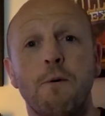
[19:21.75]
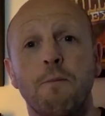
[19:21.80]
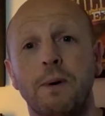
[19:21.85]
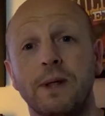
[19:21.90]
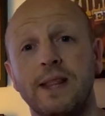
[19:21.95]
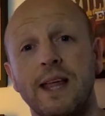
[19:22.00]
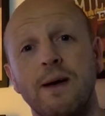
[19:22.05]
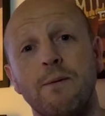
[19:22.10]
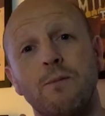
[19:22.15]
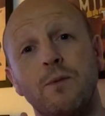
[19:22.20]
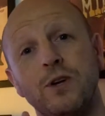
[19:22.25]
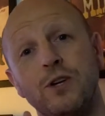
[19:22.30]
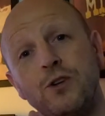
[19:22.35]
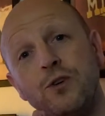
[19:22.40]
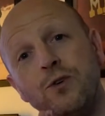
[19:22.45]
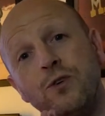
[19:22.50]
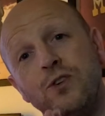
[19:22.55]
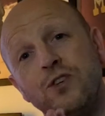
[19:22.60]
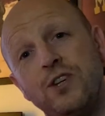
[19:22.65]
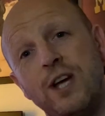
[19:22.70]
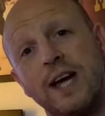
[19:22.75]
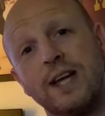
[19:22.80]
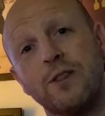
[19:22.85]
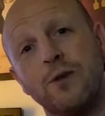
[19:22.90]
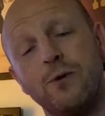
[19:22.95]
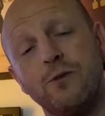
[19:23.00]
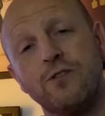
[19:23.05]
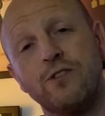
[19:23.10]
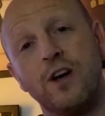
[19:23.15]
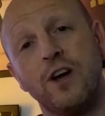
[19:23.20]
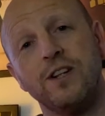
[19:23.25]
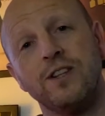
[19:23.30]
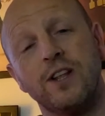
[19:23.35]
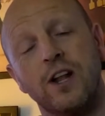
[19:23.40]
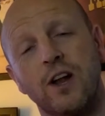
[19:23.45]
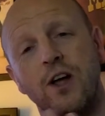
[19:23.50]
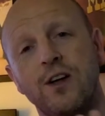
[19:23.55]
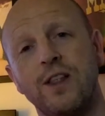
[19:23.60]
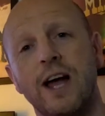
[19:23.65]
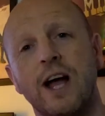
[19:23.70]
But then when you check those out and
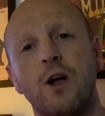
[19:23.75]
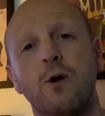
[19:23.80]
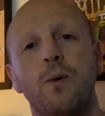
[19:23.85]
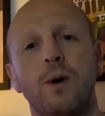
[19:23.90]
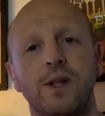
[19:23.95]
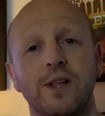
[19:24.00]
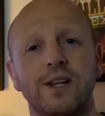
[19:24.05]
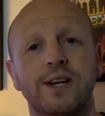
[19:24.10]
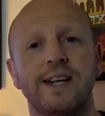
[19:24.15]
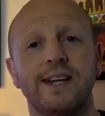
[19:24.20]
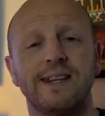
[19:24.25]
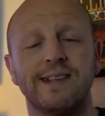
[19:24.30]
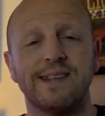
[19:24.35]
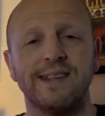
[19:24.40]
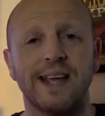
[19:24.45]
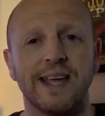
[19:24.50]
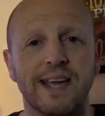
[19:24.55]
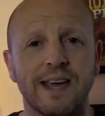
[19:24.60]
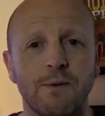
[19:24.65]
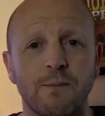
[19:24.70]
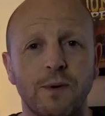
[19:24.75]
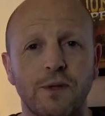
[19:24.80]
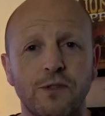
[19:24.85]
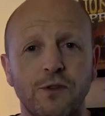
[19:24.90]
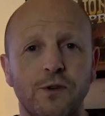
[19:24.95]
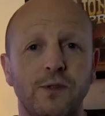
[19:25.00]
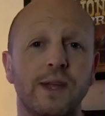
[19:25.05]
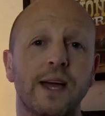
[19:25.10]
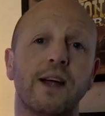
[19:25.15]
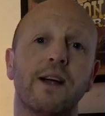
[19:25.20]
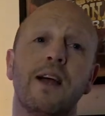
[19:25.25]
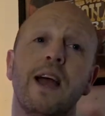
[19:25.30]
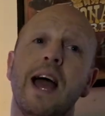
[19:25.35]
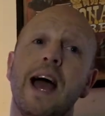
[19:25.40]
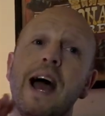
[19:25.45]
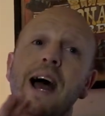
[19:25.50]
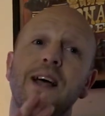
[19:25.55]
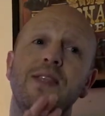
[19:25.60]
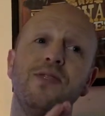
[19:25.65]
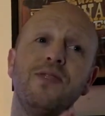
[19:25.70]
allow that quality to sink in with you there,
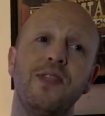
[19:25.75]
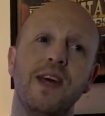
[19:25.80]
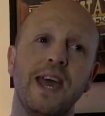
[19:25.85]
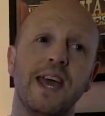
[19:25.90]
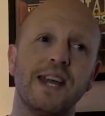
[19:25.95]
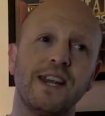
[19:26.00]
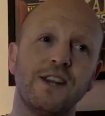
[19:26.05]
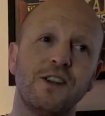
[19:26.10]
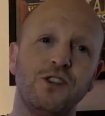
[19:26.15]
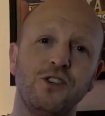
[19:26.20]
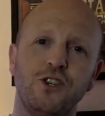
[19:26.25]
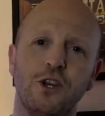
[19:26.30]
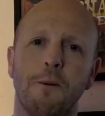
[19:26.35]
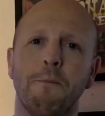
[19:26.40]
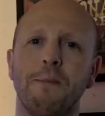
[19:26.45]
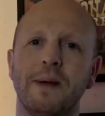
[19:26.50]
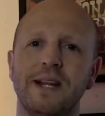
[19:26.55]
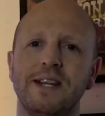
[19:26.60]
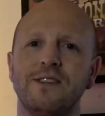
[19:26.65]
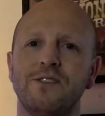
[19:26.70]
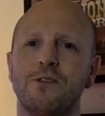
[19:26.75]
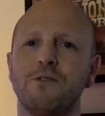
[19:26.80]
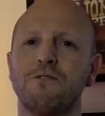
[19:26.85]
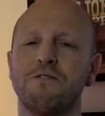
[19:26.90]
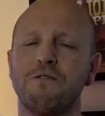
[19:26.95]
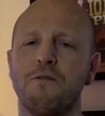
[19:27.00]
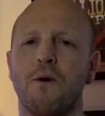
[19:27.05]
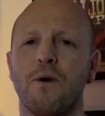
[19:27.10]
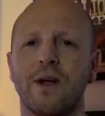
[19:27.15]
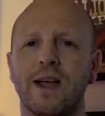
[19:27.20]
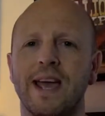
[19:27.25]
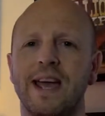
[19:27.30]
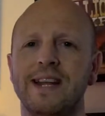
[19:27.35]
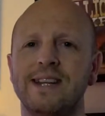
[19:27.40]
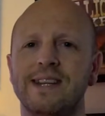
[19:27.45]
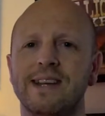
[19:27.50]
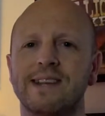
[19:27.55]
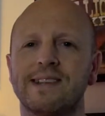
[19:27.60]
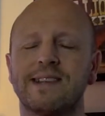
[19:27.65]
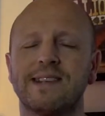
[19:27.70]
and then jump into those
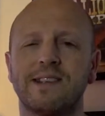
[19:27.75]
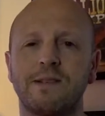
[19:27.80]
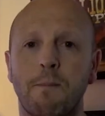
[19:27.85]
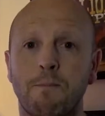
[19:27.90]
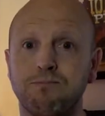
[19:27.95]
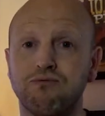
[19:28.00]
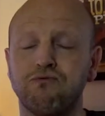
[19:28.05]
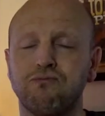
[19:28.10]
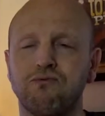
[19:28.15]
4K discs,